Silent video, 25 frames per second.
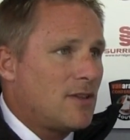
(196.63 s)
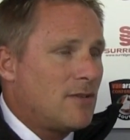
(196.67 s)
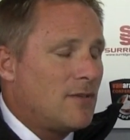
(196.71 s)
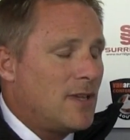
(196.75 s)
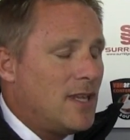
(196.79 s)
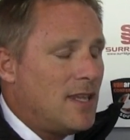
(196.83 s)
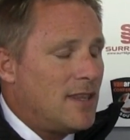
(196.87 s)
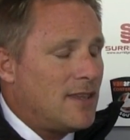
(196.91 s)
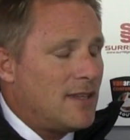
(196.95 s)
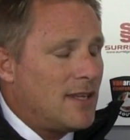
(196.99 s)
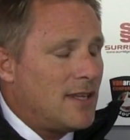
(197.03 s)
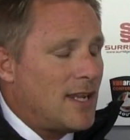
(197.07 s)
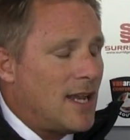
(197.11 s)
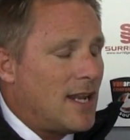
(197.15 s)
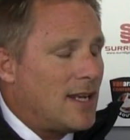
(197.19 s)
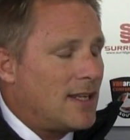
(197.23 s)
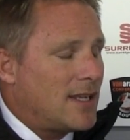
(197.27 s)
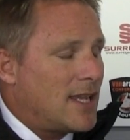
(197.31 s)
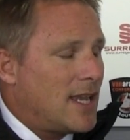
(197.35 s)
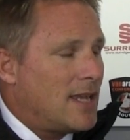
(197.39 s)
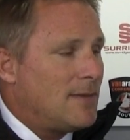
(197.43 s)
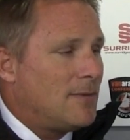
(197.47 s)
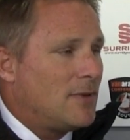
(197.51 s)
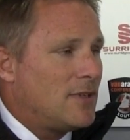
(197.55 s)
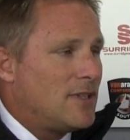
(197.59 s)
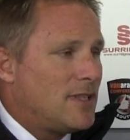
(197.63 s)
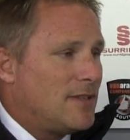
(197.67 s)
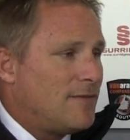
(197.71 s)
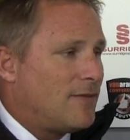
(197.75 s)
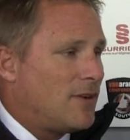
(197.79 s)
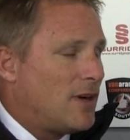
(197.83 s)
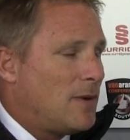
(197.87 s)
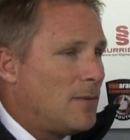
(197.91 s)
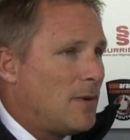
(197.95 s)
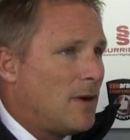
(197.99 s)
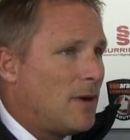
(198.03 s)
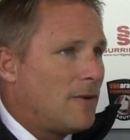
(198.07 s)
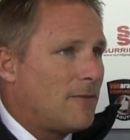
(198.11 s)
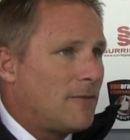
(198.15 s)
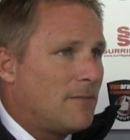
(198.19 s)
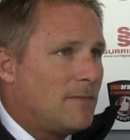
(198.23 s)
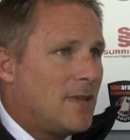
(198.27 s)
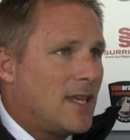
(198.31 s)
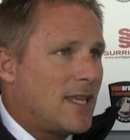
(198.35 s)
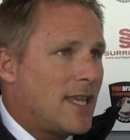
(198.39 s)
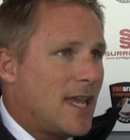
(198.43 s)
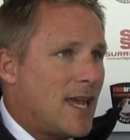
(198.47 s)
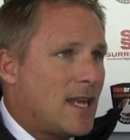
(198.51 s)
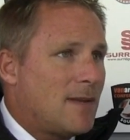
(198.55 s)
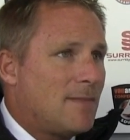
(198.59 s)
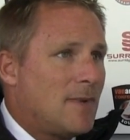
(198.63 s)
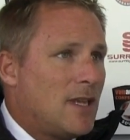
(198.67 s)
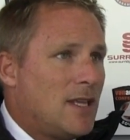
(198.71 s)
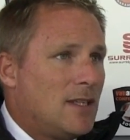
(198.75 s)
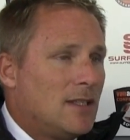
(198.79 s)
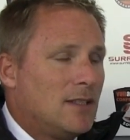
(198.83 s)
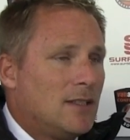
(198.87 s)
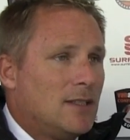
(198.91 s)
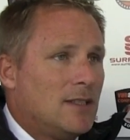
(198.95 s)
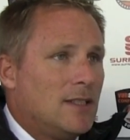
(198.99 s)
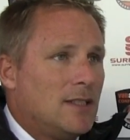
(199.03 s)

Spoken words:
I thought Ethan Allen came on and did very well from the academy.